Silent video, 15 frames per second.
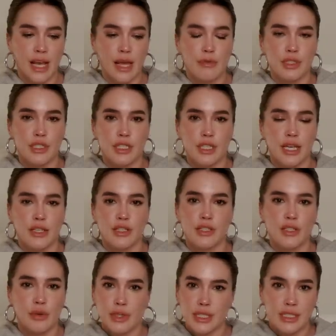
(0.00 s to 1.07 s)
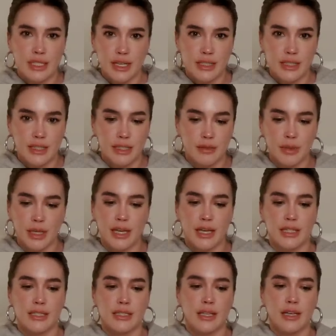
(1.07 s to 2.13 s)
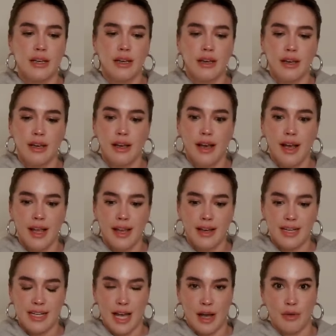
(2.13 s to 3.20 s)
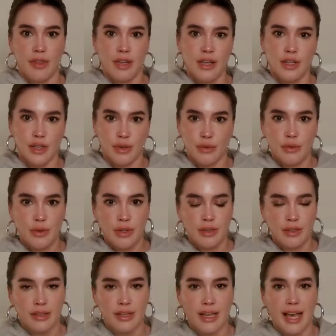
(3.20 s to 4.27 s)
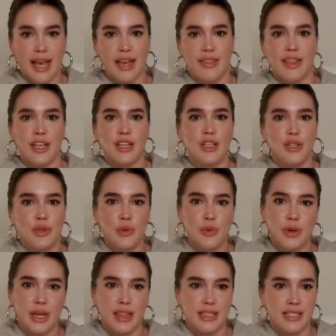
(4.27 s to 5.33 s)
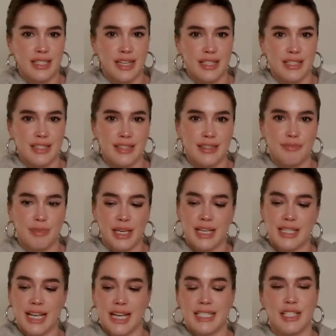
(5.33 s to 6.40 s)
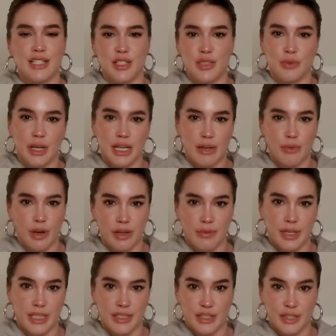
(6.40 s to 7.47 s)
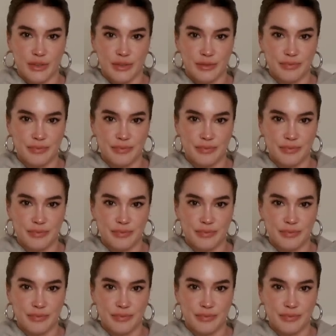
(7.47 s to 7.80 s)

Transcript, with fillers: I was just like so disgusted because now they knew, and they knew in the sense because I didn't do what he wanted me to do.